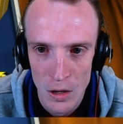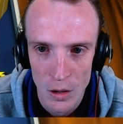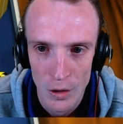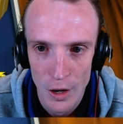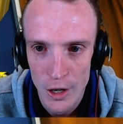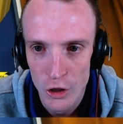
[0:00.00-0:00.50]

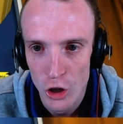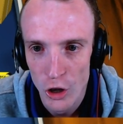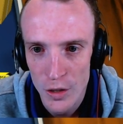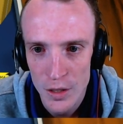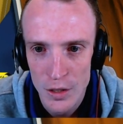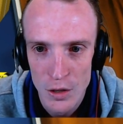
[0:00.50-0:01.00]
Although he
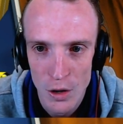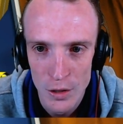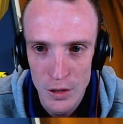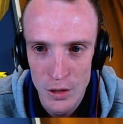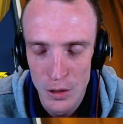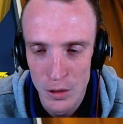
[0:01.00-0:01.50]
chose
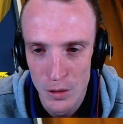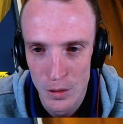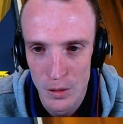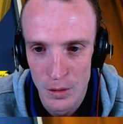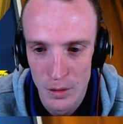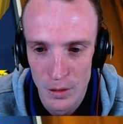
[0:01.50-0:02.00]
not
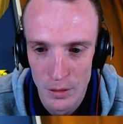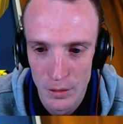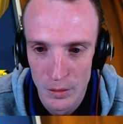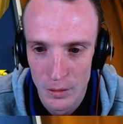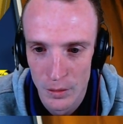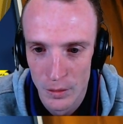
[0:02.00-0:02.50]
to
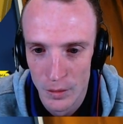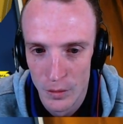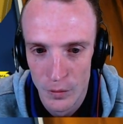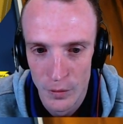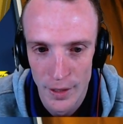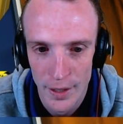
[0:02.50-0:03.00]

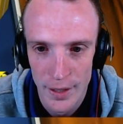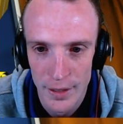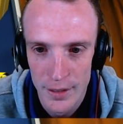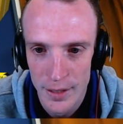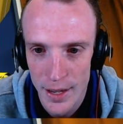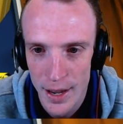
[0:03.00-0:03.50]
fling it
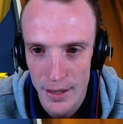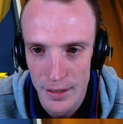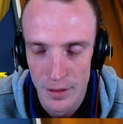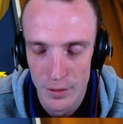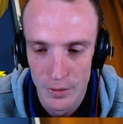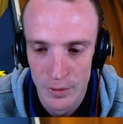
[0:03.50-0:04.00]
into the
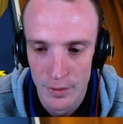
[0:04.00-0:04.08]
active.